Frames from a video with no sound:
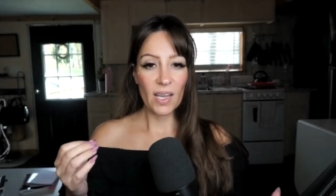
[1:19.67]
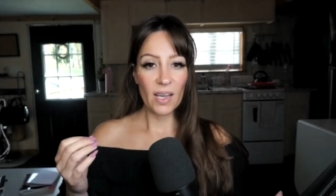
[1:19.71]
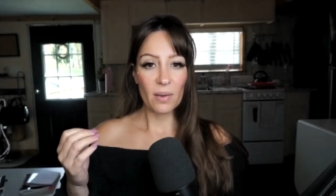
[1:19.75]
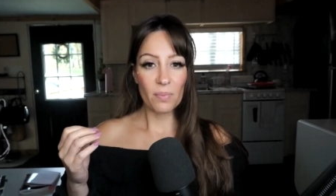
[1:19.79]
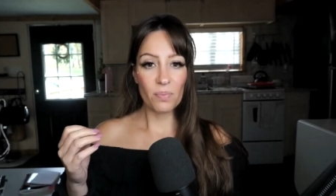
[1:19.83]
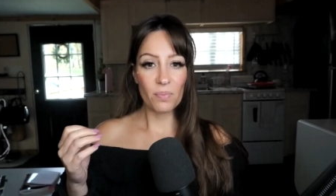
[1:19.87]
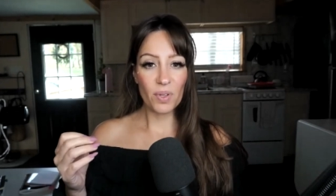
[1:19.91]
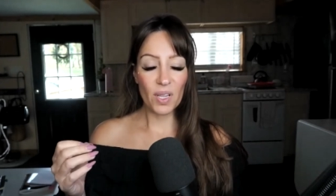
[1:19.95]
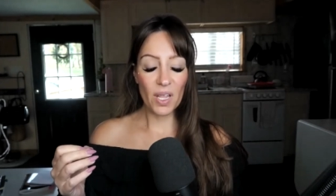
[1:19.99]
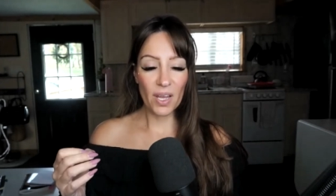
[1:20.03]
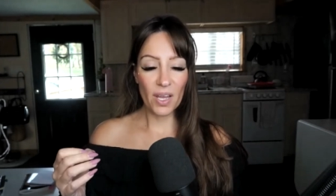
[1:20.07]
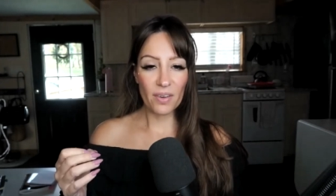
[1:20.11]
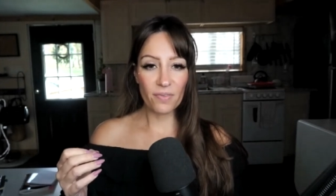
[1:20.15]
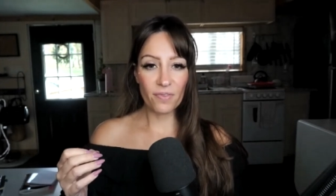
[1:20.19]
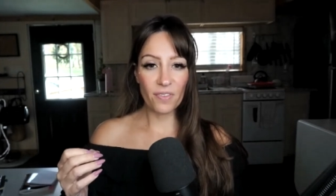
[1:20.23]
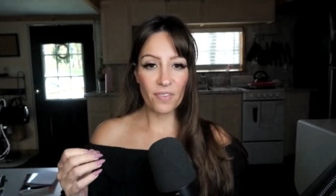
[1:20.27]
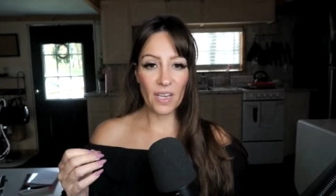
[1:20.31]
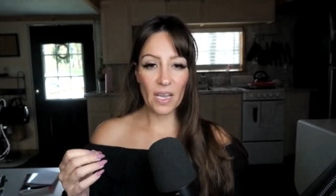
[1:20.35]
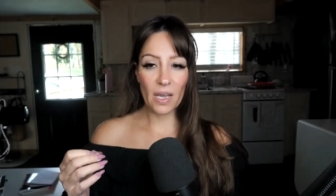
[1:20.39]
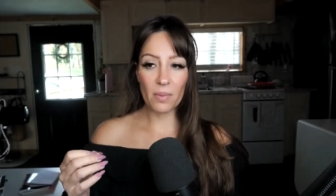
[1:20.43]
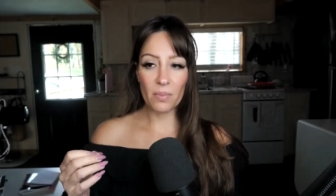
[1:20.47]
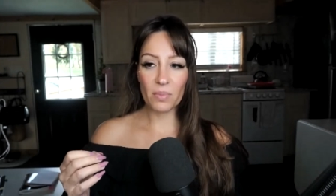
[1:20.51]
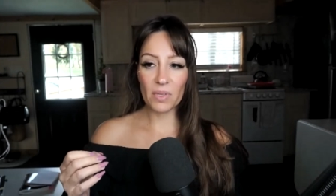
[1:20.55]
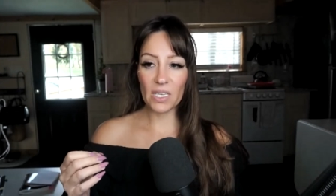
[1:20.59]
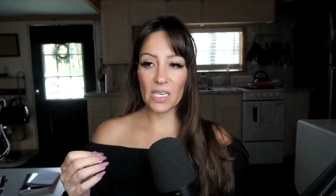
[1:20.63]
blood
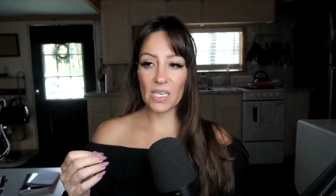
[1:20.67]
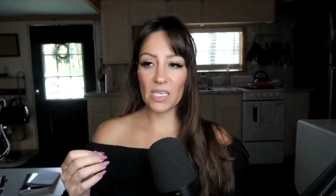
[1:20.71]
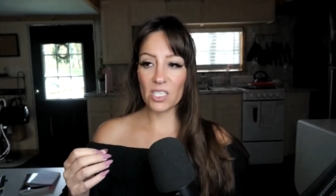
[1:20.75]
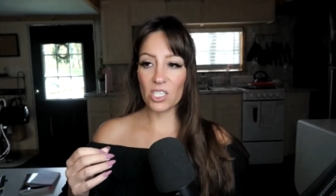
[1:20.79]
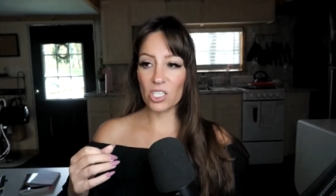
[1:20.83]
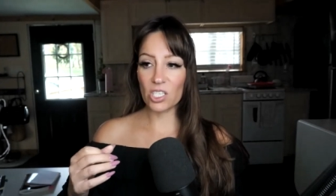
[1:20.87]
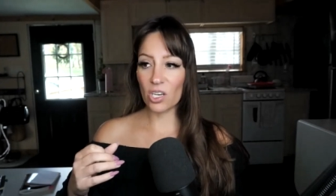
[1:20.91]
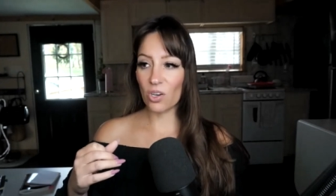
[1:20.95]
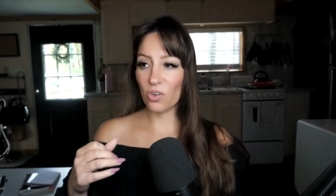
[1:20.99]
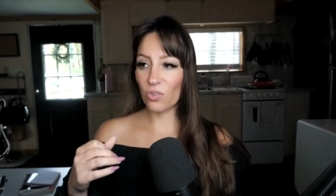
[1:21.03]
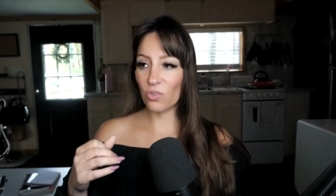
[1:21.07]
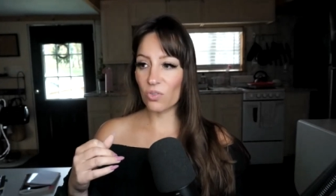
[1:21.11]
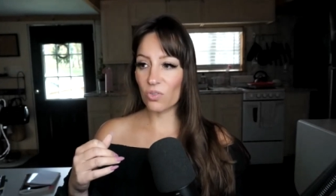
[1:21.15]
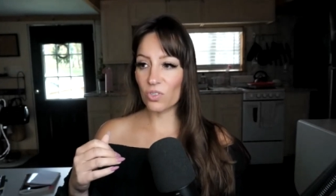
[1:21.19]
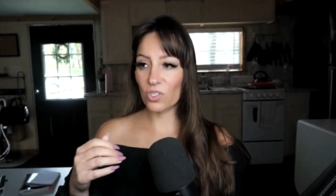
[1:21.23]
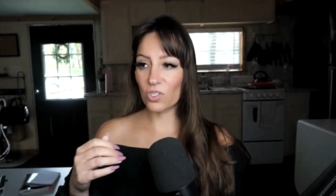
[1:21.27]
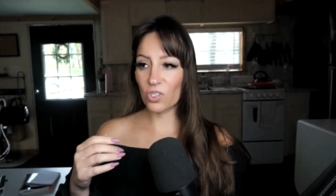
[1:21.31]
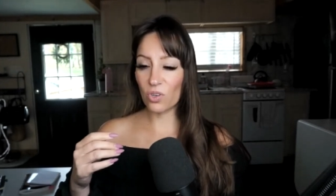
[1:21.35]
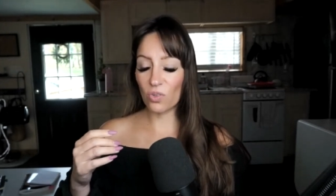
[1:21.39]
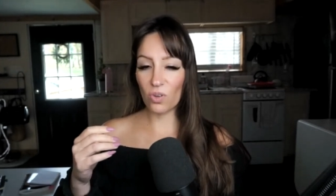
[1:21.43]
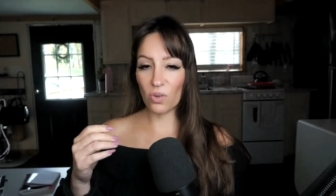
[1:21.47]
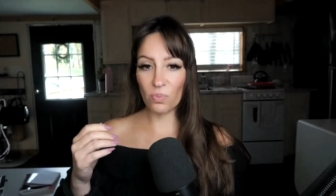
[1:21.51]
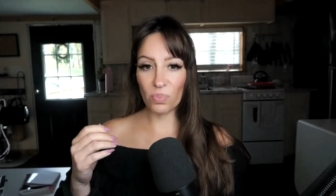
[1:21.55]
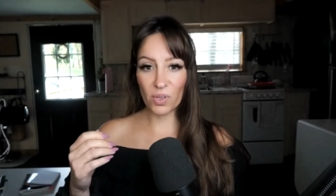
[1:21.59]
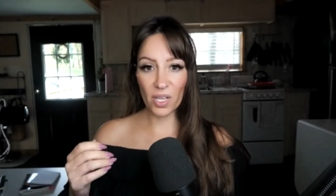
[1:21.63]
family, so
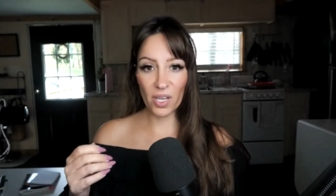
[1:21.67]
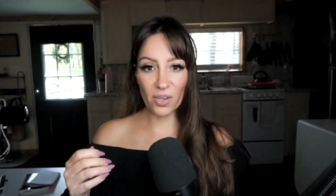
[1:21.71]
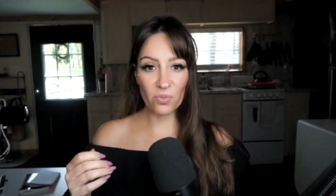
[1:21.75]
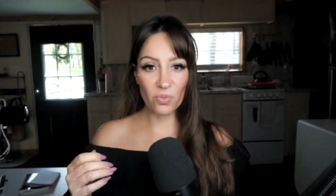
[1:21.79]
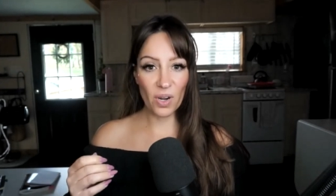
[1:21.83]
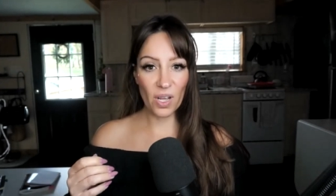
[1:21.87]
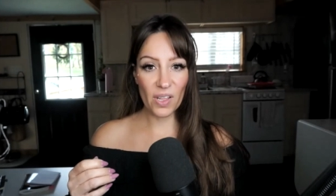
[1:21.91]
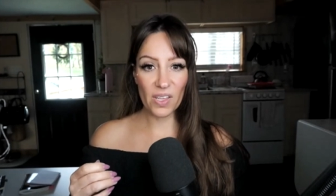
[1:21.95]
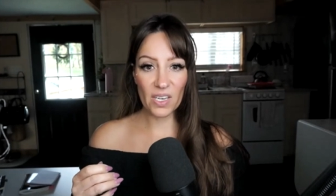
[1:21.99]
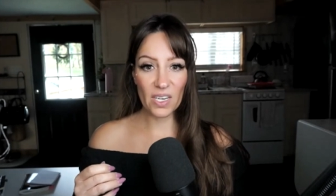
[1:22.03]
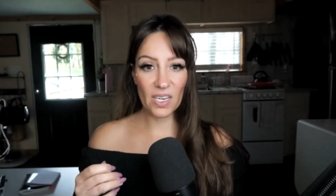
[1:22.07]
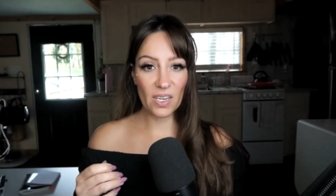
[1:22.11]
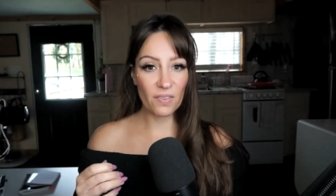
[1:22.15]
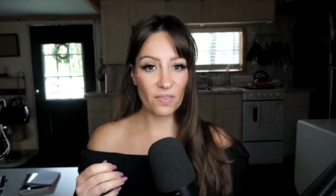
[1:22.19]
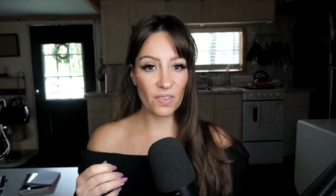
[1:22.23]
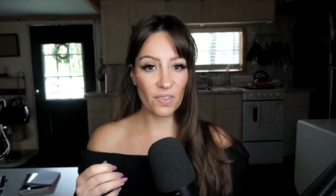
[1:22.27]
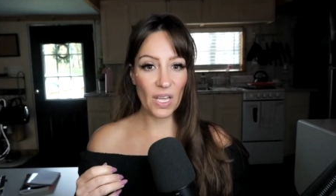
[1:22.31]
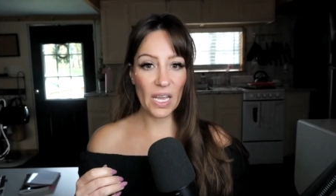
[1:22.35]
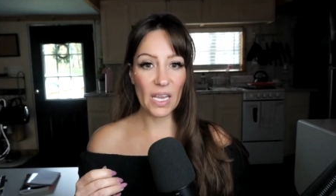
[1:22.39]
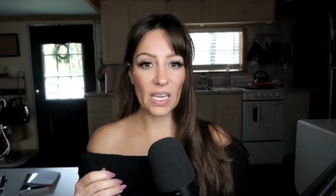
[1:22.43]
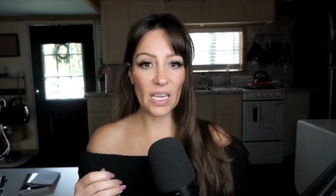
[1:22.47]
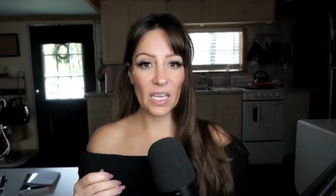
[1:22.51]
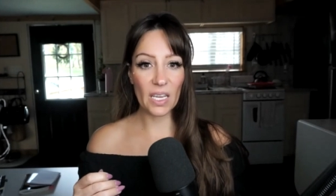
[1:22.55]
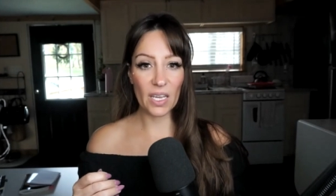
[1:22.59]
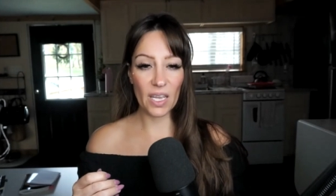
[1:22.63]
so a blood relative
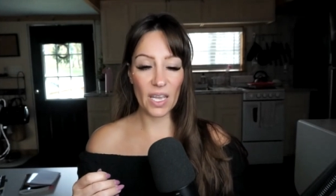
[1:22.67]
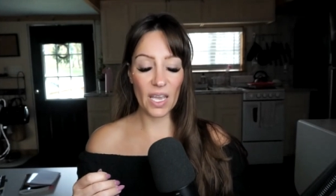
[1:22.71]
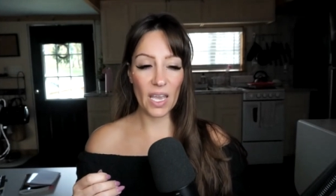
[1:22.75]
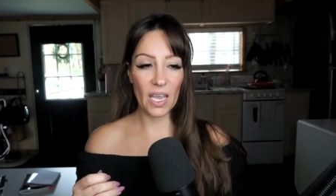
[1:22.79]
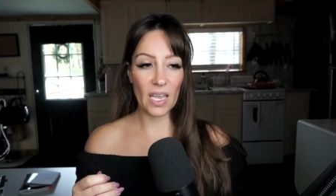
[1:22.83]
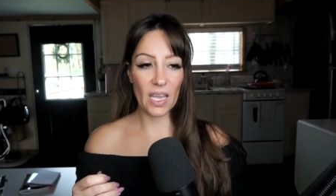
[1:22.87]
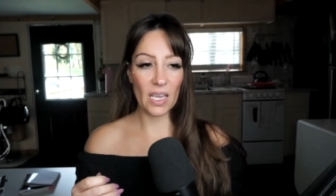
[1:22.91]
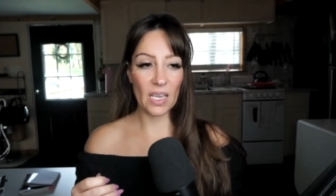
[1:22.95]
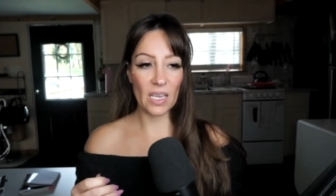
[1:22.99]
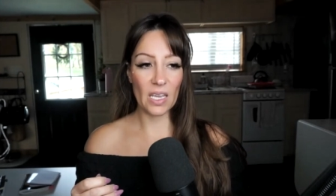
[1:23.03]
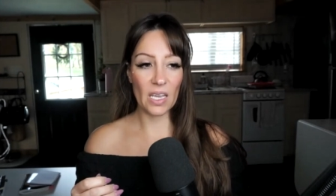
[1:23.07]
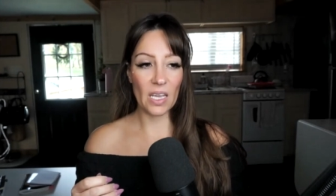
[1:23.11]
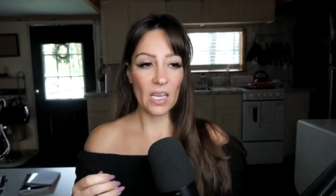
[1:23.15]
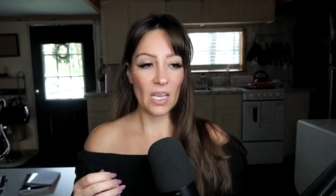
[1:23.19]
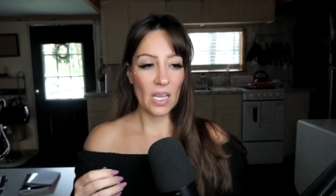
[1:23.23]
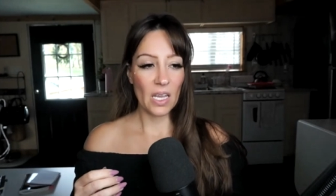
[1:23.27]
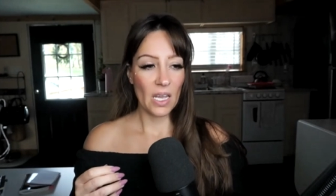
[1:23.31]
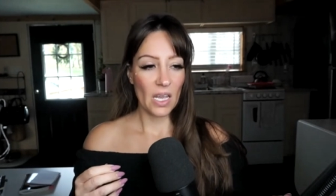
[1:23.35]
like a